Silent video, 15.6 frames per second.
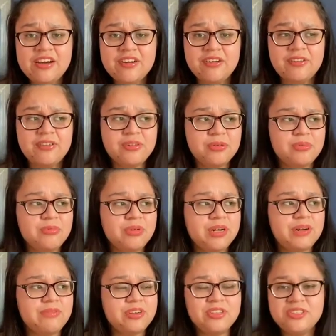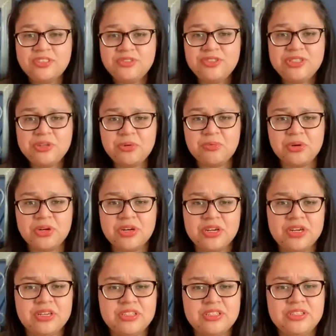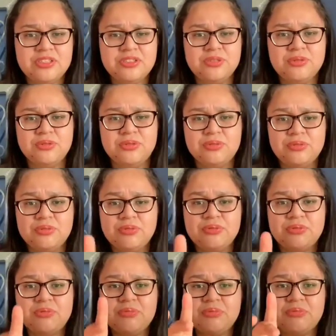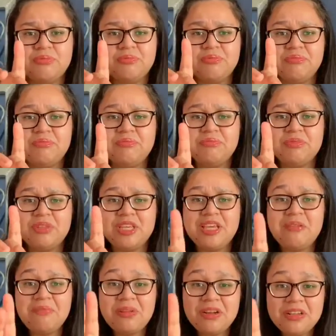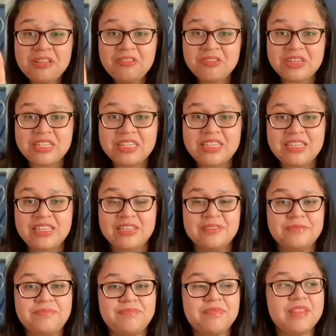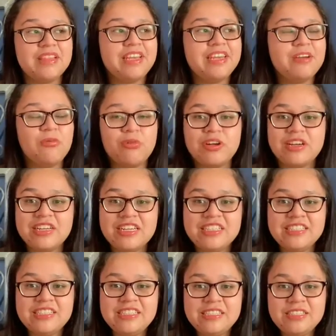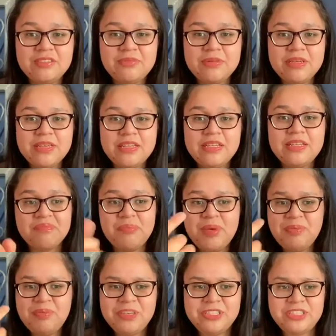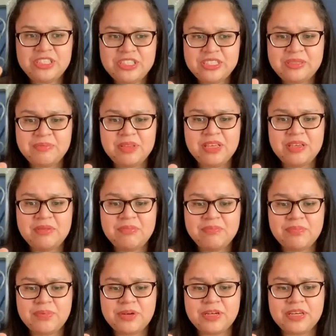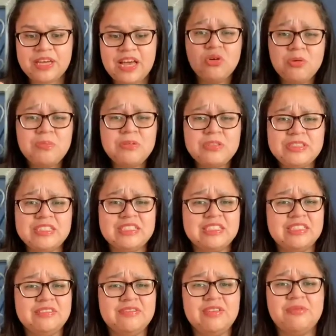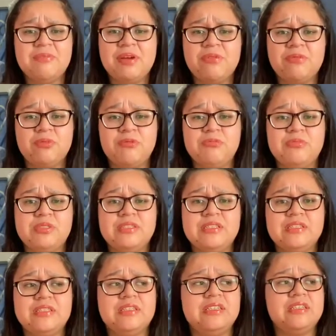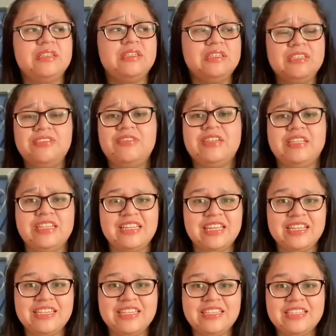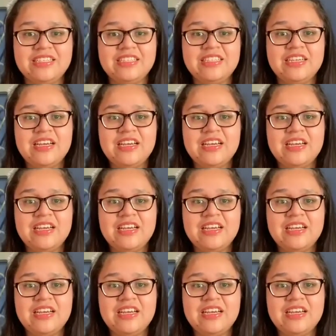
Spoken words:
or wherever you're doing your work, to keep it a little clean, like organize it a little bit. Maybe it's just me, but I'm more productive if my room's a little clean at least.